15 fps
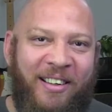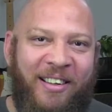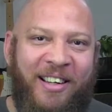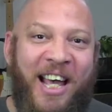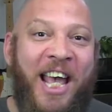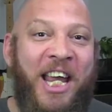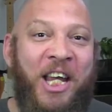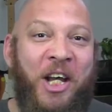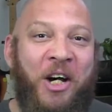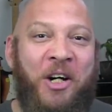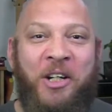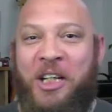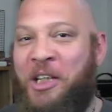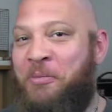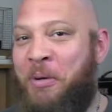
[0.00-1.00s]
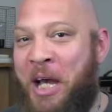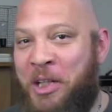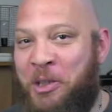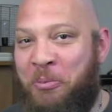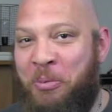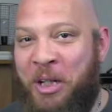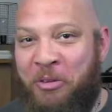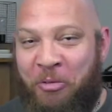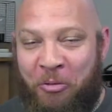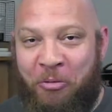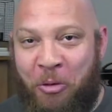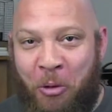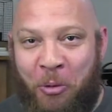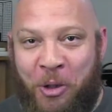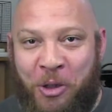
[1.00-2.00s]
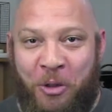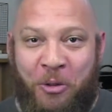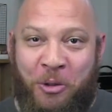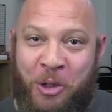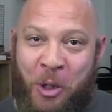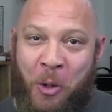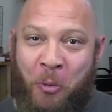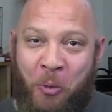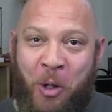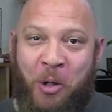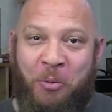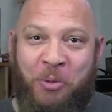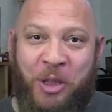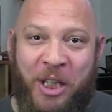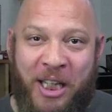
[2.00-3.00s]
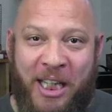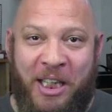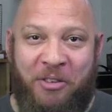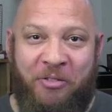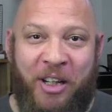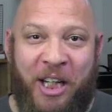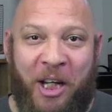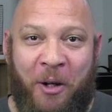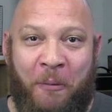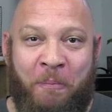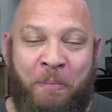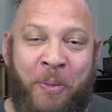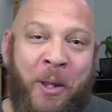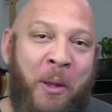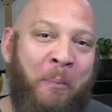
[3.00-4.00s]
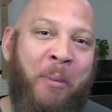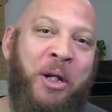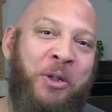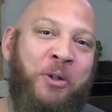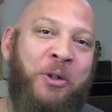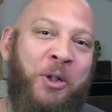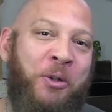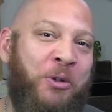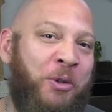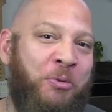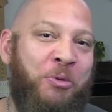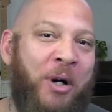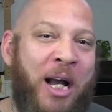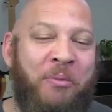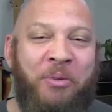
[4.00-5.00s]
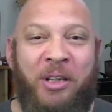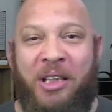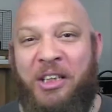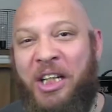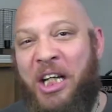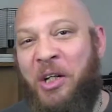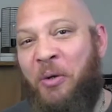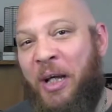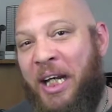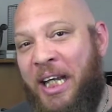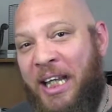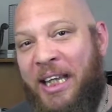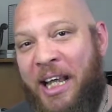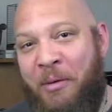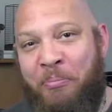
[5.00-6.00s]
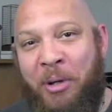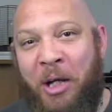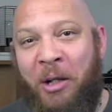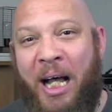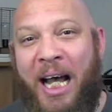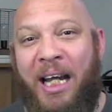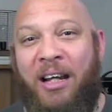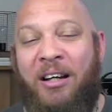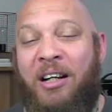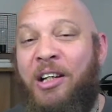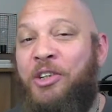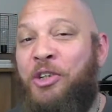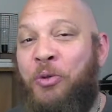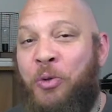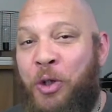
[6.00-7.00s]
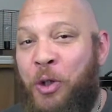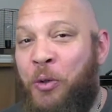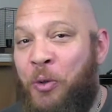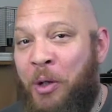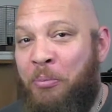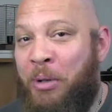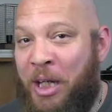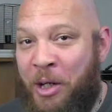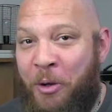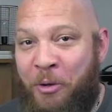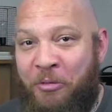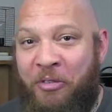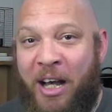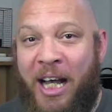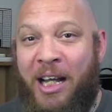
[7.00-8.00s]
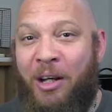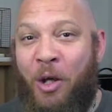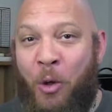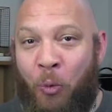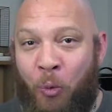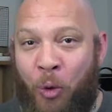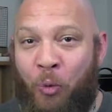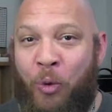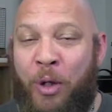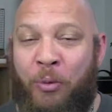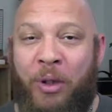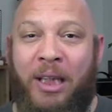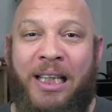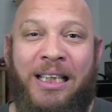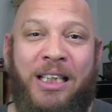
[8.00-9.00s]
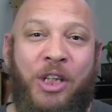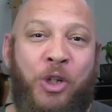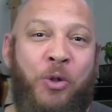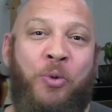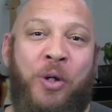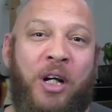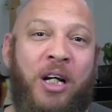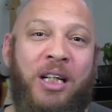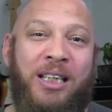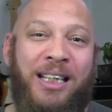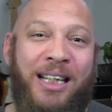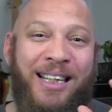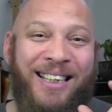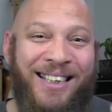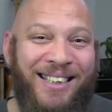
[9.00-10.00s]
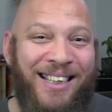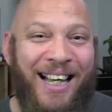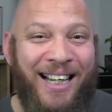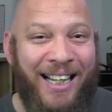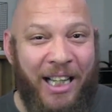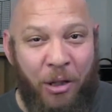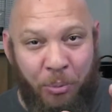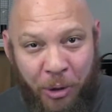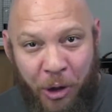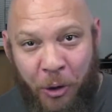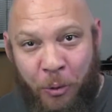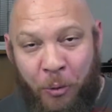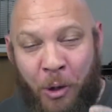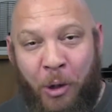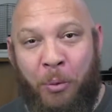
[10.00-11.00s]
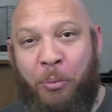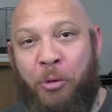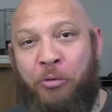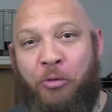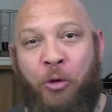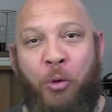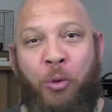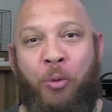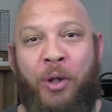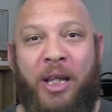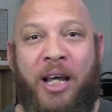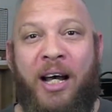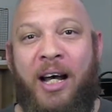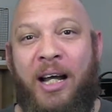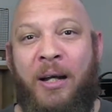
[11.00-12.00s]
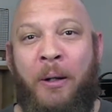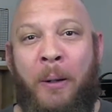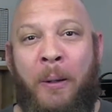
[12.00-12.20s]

Hey y'all, it's Pastor B from Forward Church. Welcome to today's video. Make sure you subscribe to the channel and hit that bell icon so you can be notified when we release new content designed to help you move forward with God.